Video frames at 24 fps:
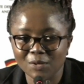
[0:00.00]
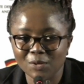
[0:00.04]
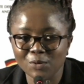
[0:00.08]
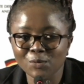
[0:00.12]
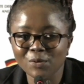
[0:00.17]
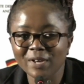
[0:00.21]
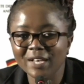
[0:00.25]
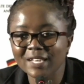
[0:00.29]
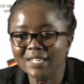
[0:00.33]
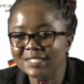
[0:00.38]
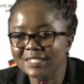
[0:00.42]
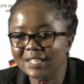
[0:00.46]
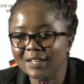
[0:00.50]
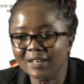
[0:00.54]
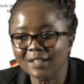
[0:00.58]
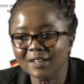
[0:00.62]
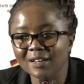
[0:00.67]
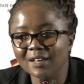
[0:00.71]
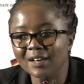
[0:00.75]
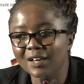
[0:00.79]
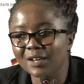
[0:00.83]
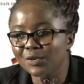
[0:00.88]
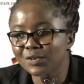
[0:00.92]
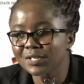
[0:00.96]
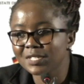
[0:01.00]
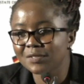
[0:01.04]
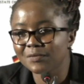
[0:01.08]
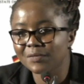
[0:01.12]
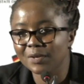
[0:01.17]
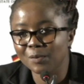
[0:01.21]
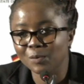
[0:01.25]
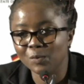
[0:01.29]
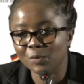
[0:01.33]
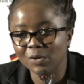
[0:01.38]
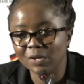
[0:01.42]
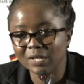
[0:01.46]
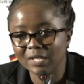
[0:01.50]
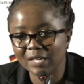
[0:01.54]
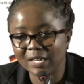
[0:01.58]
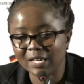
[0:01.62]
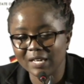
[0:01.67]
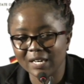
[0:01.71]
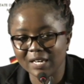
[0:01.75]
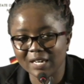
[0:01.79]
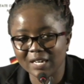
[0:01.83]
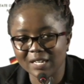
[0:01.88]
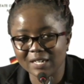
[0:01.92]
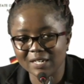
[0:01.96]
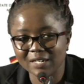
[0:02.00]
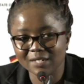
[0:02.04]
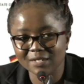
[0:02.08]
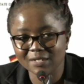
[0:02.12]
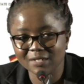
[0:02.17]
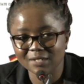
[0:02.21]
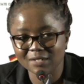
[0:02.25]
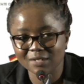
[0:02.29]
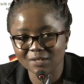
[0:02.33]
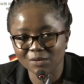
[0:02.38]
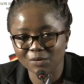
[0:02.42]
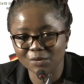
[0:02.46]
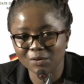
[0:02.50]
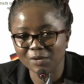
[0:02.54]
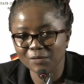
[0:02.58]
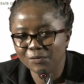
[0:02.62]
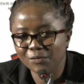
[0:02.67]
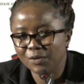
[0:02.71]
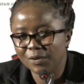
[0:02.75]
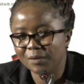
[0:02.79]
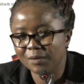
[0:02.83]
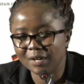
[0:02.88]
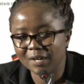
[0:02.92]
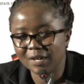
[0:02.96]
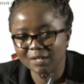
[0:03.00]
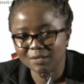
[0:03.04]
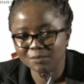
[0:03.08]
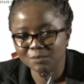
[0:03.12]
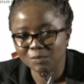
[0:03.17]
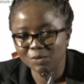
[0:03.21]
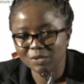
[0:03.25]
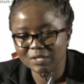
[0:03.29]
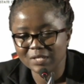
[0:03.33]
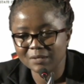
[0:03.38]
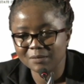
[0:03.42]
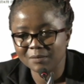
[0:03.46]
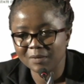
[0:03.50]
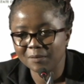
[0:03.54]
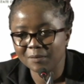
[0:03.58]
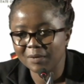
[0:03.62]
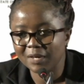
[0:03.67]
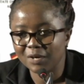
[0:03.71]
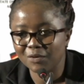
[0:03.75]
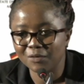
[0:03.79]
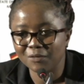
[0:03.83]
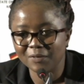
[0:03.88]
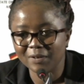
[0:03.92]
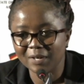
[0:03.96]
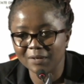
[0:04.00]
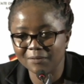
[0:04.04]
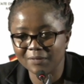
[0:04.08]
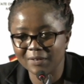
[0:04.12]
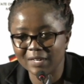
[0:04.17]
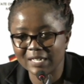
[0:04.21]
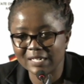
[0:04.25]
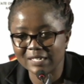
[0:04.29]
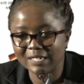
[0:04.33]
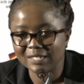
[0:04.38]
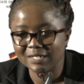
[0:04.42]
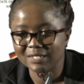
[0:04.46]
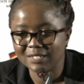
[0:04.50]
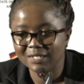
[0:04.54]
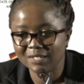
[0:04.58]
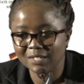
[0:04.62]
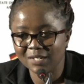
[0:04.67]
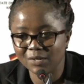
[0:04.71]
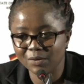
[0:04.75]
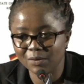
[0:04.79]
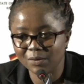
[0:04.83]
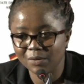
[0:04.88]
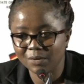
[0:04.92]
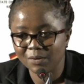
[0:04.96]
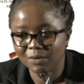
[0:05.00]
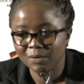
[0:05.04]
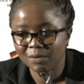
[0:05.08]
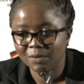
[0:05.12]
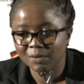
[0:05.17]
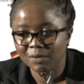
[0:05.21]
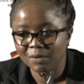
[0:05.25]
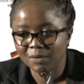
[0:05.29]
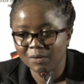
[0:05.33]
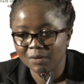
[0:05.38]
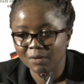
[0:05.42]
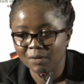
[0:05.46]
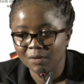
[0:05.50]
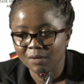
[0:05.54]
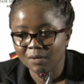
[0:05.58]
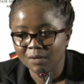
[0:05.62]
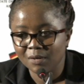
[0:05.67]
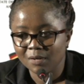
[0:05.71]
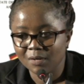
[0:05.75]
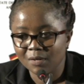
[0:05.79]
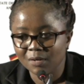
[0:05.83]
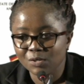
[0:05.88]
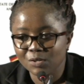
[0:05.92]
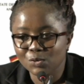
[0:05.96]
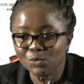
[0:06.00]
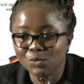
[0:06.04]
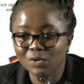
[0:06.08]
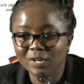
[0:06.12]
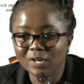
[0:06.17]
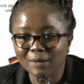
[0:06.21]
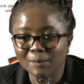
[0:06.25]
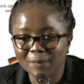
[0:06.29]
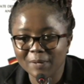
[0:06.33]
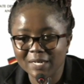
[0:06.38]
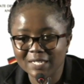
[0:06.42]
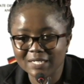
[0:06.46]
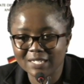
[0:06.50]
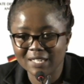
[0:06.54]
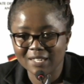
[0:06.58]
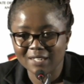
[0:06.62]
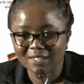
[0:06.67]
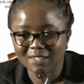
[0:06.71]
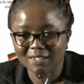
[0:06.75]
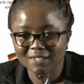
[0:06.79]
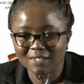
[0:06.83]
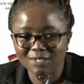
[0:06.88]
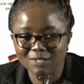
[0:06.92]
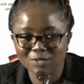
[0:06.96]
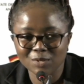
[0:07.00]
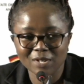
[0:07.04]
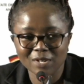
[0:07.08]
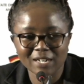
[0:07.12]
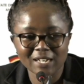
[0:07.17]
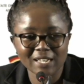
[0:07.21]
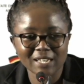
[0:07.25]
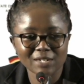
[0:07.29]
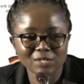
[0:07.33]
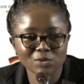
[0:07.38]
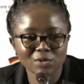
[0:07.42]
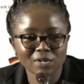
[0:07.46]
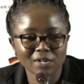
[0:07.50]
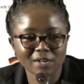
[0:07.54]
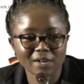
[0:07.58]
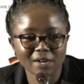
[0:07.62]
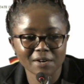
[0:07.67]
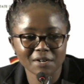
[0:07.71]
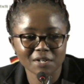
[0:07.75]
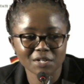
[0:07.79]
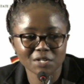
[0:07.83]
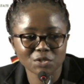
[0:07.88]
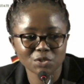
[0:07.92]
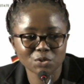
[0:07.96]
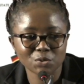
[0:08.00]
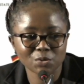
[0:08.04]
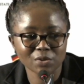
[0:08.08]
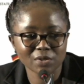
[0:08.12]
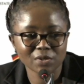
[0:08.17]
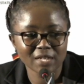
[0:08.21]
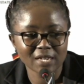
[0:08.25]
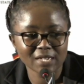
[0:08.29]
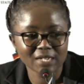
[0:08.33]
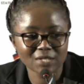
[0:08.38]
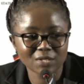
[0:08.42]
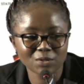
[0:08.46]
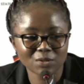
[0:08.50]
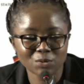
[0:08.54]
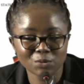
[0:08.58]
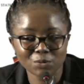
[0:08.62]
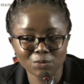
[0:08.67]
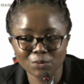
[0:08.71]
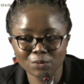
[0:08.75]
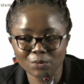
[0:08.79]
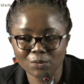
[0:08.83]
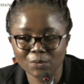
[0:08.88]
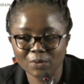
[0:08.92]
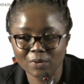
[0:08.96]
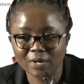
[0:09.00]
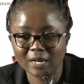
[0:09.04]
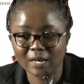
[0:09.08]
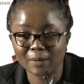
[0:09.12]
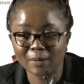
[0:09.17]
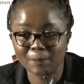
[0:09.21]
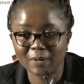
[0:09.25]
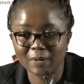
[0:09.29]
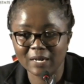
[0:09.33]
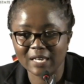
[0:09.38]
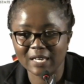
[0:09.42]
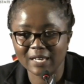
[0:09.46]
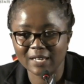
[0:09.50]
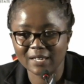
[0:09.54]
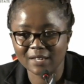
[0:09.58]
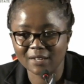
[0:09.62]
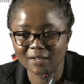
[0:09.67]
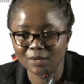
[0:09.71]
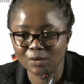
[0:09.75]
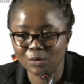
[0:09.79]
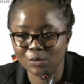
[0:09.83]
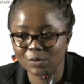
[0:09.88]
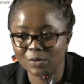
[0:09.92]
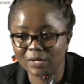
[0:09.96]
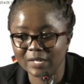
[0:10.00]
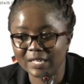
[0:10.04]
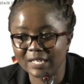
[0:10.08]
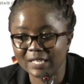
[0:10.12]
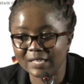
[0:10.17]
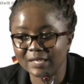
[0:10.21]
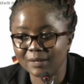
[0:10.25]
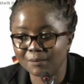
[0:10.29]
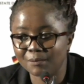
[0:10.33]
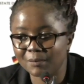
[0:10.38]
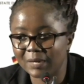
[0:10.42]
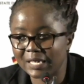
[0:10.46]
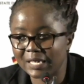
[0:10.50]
You guys are not even more than 100, or if you're at most maybe around 500, sindio? Tuko na pesa. So I'd like to encourage you that you apply, you'll get the